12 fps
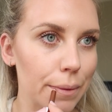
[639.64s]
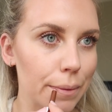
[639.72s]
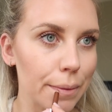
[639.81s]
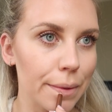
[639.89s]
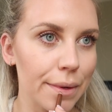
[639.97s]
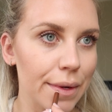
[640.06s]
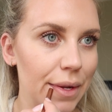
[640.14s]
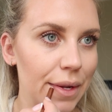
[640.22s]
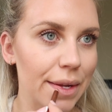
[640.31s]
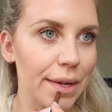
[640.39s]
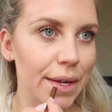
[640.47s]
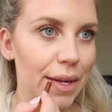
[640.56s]

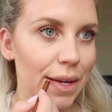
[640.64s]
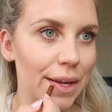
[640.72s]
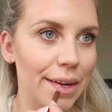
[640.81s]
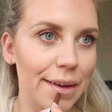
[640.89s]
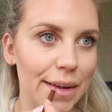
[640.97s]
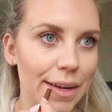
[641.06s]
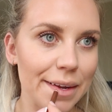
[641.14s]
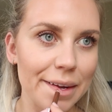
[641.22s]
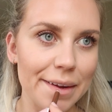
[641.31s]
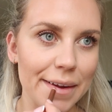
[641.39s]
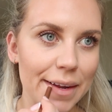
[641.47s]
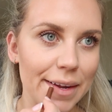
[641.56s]

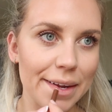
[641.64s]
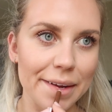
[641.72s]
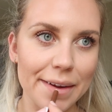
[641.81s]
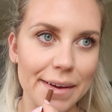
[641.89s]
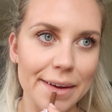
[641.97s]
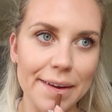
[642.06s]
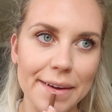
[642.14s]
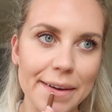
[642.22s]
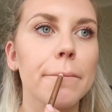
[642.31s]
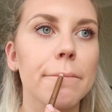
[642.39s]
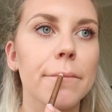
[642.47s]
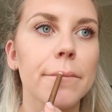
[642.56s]

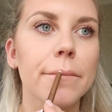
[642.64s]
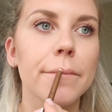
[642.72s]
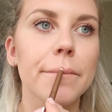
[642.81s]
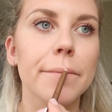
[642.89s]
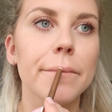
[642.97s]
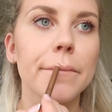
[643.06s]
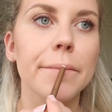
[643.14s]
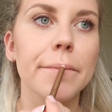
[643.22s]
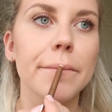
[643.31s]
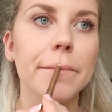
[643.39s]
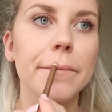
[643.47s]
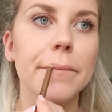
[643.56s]

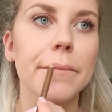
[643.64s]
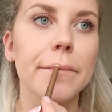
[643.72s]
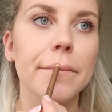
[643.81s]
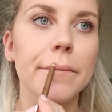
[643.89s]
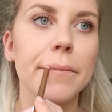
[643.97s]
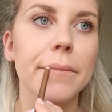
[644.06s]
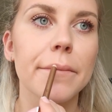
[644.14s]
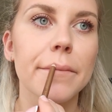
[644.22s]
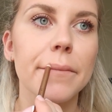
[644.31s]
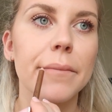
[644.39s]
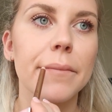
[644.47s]
Nobody speaks.